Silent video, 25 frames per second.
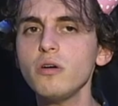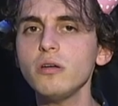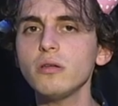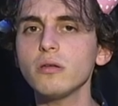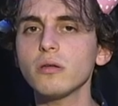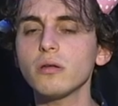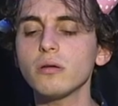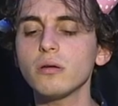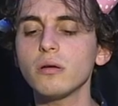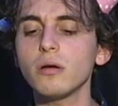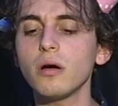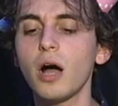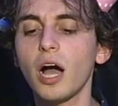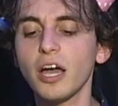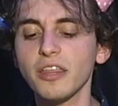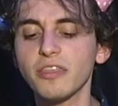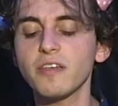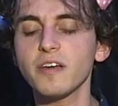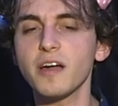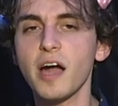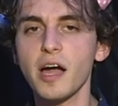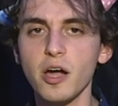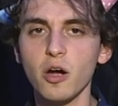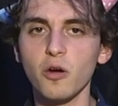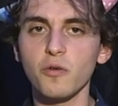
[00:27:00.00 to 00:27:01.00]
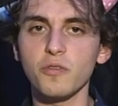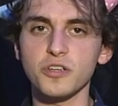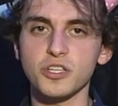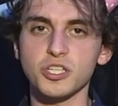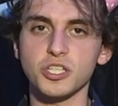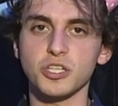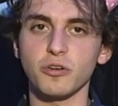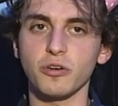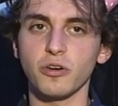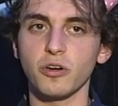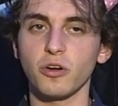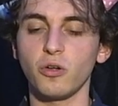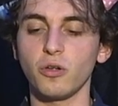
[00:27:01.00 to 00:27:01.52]
what? I think I owe this
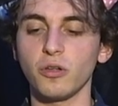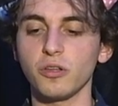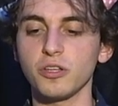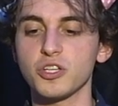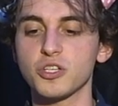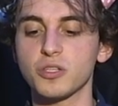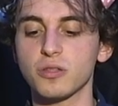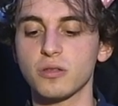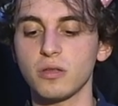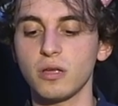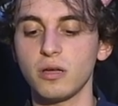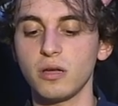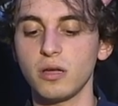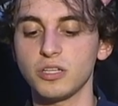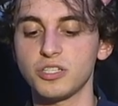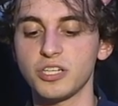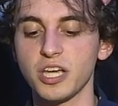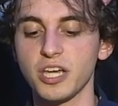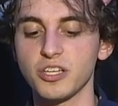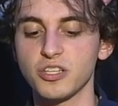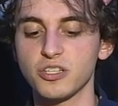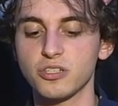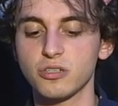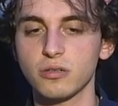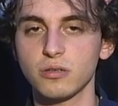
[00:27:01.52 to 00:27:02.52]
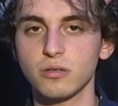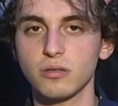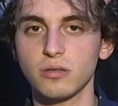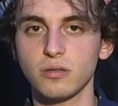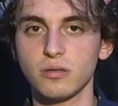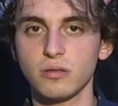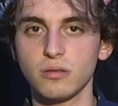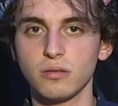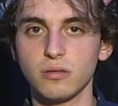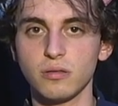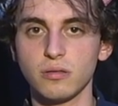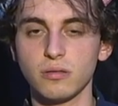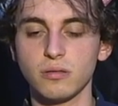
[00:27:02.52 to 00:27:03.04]
cereal at least a taste.
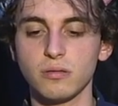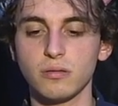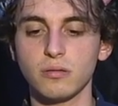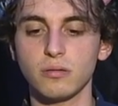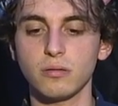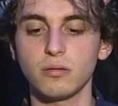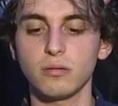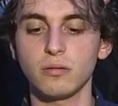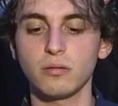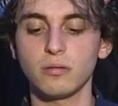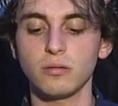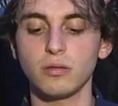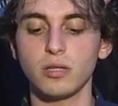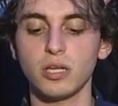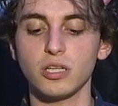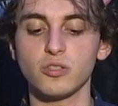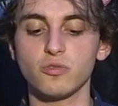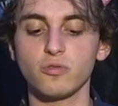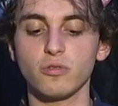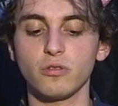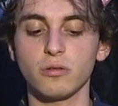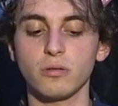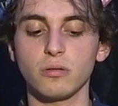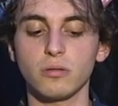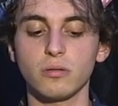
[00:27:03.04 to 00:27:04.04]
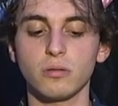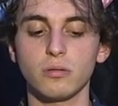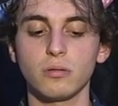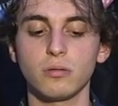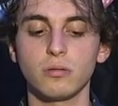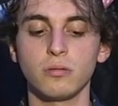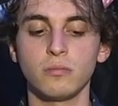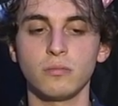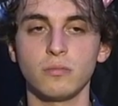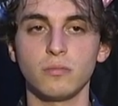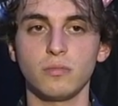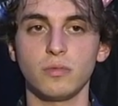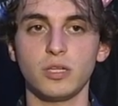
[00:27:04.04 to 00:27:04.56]
That's what
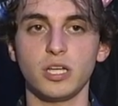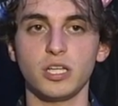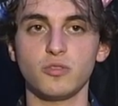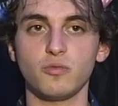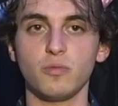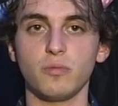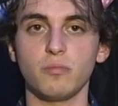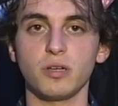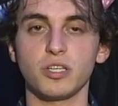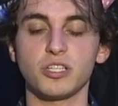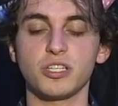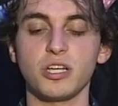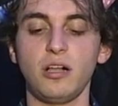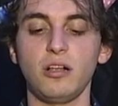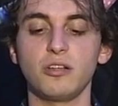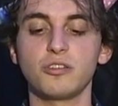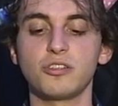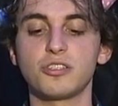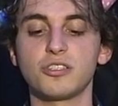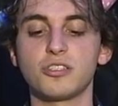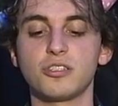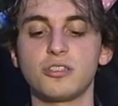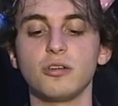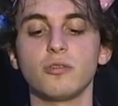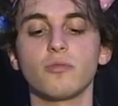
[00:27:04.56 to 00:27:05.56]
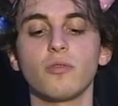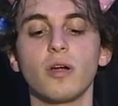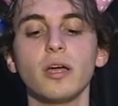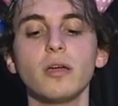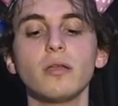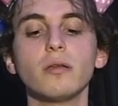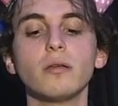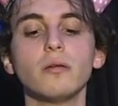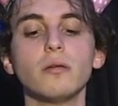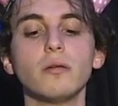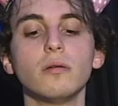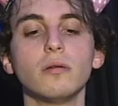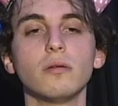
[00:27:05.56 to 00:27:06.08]
that's what mixologists do, right?
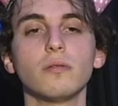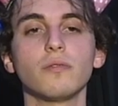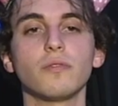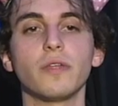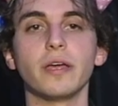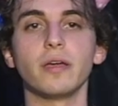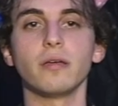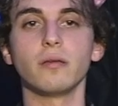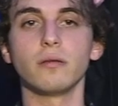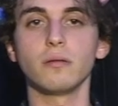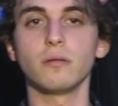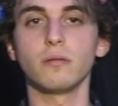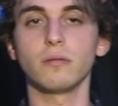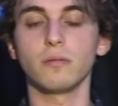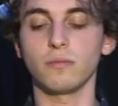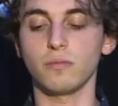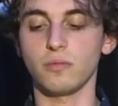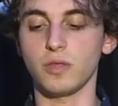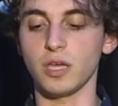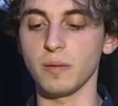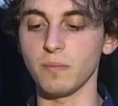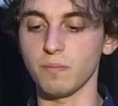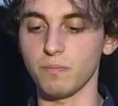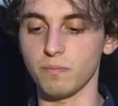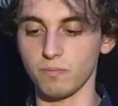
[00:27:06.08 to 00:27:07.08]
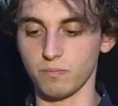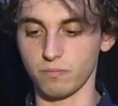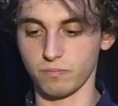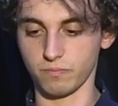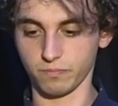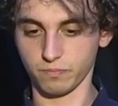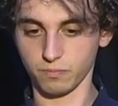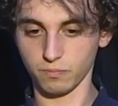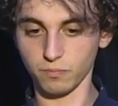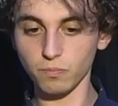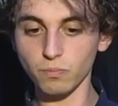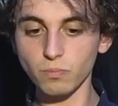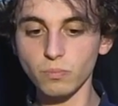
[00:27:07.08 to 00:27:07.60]
They they
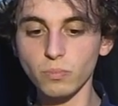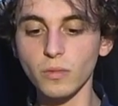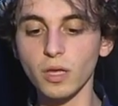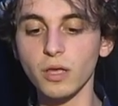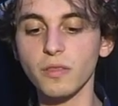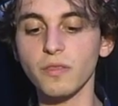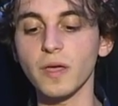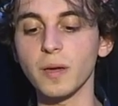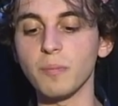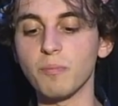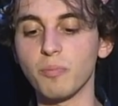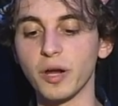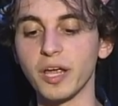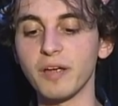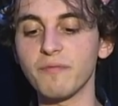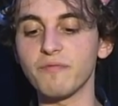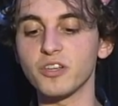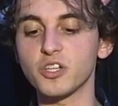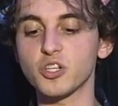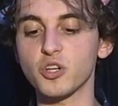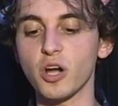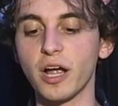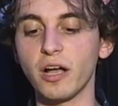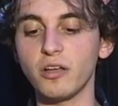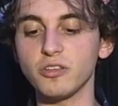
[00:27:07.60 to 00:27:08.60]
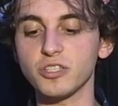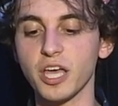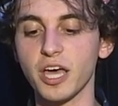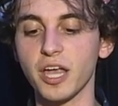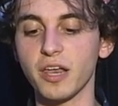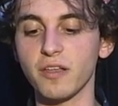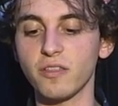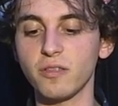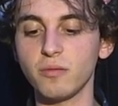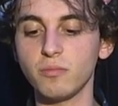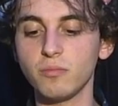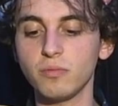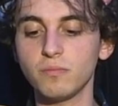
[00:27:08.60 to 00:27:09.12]
they brave the trials ahead
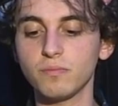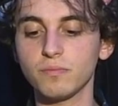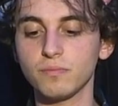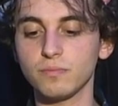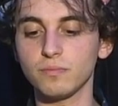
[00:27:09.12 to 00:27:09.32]
of them.